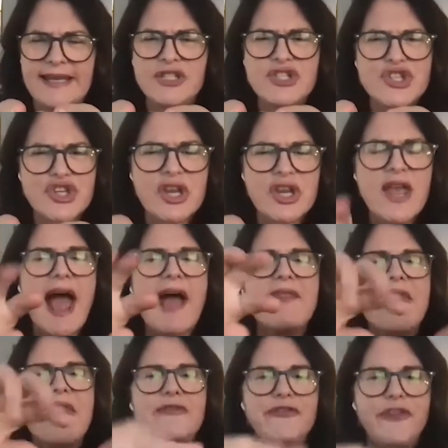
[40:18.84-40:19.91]
inch,
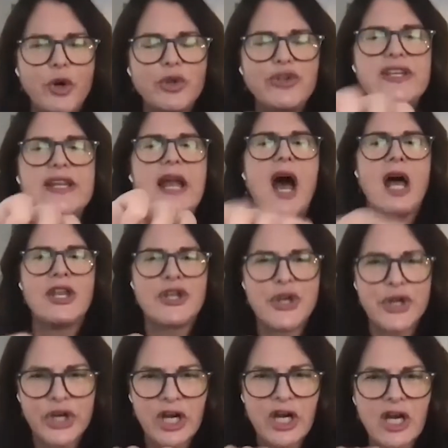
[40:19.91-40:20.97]
and then fold it
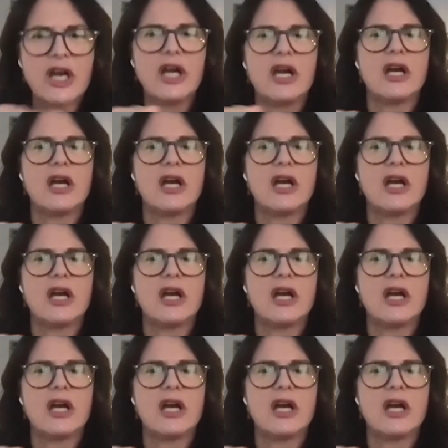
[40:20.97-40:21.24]
under.